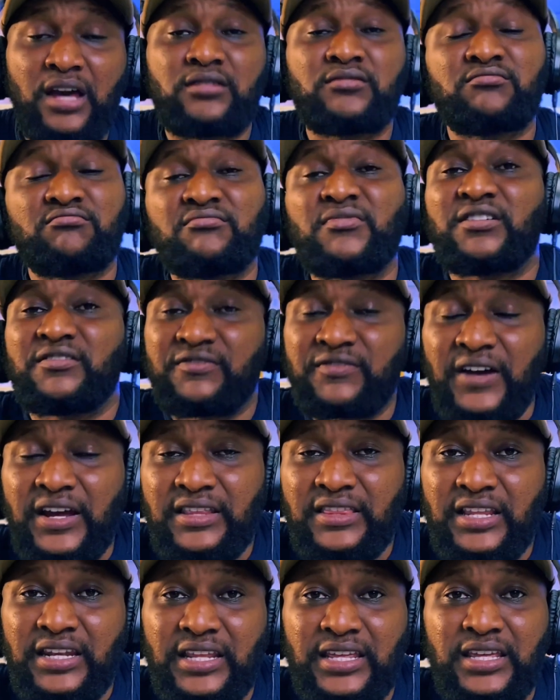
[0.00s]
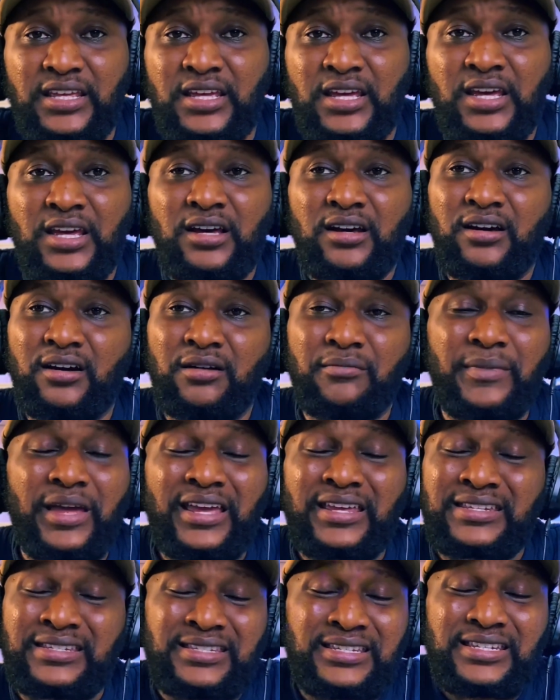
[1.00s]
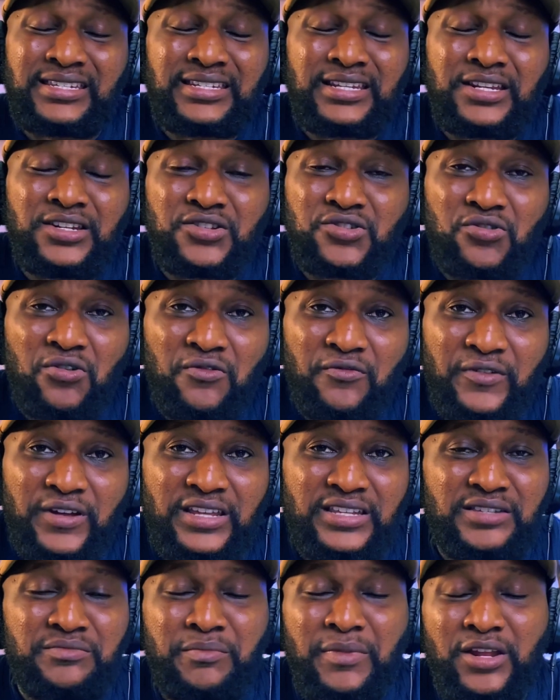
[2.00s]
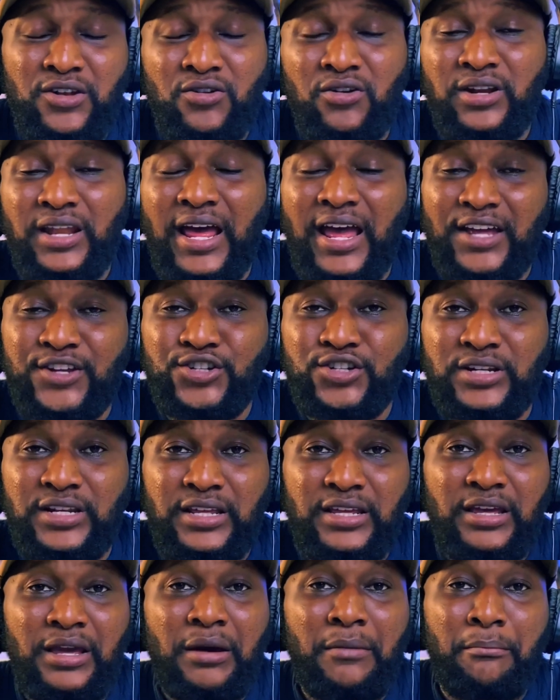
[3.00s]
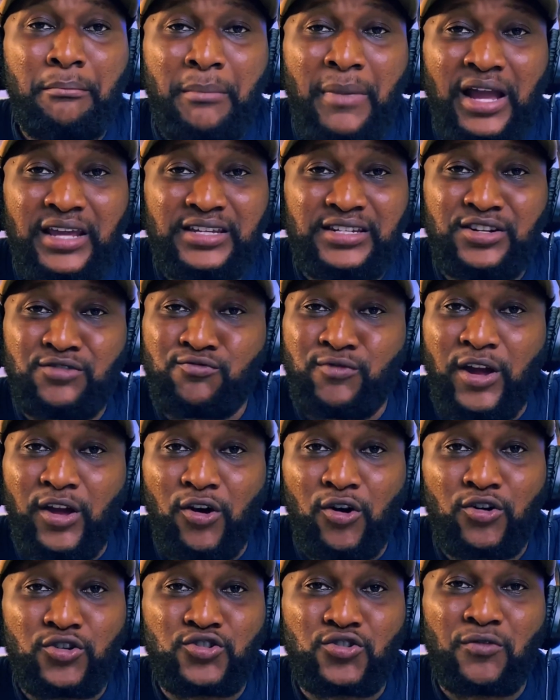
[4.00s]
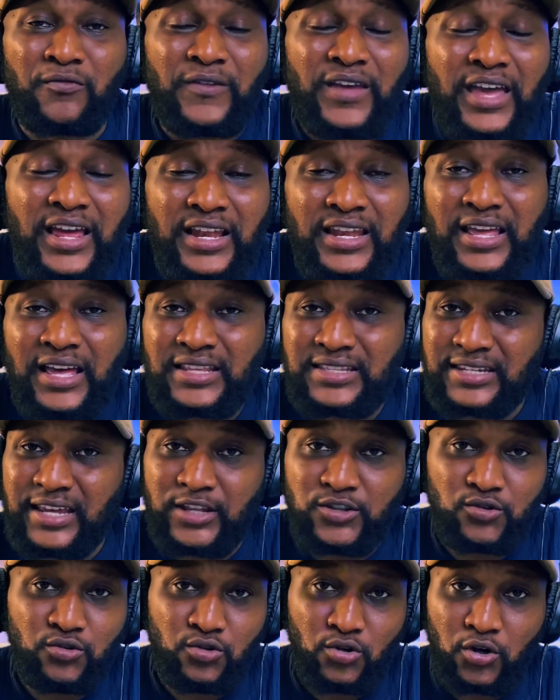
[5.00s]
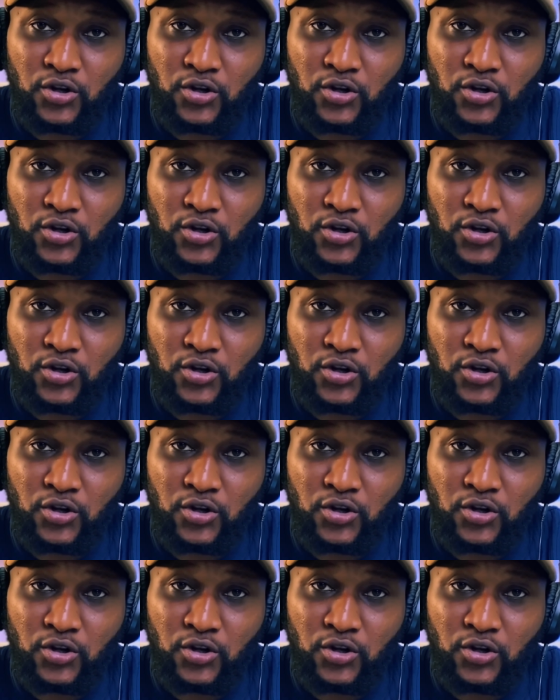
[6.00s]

And finally, existing surveys may not actually match the records of earlier title